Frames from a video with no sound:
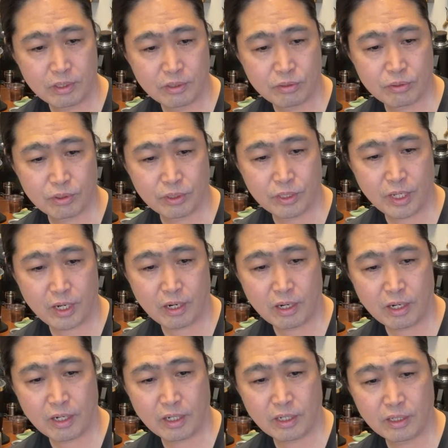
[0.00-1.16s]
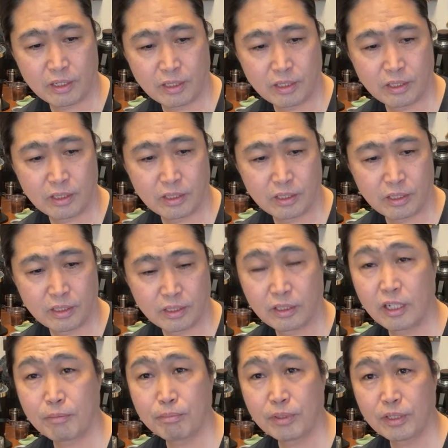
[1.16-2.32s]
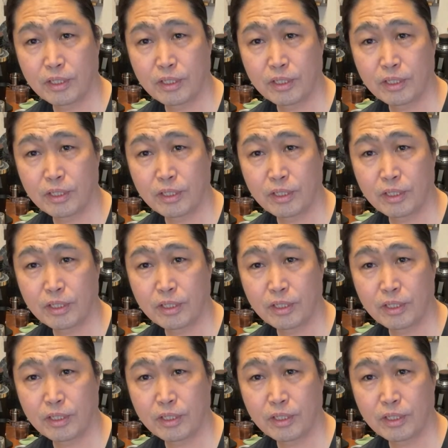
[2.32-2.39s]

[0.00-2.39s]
So they are, they're pretty